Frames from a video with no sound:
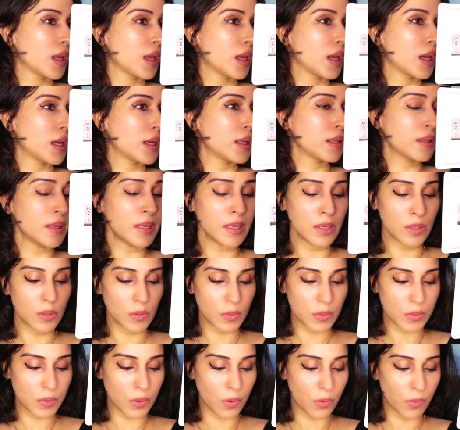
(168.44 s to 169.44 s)
And I think it
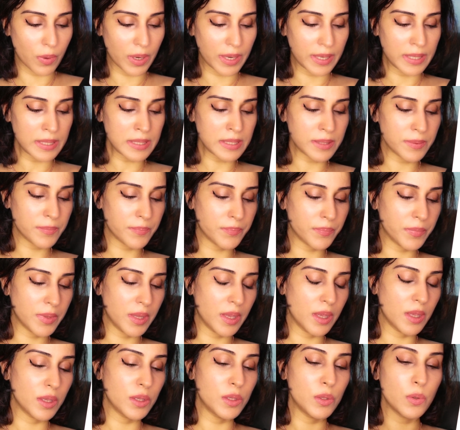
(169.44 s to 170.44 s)
looks alright.
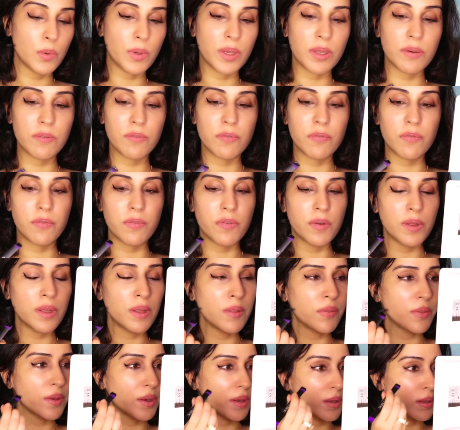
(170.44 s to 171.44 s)
You can
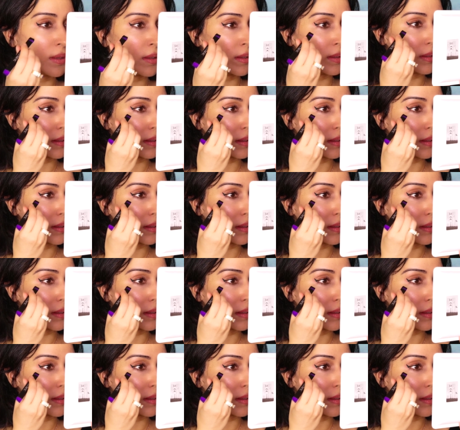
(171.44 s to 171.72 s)
further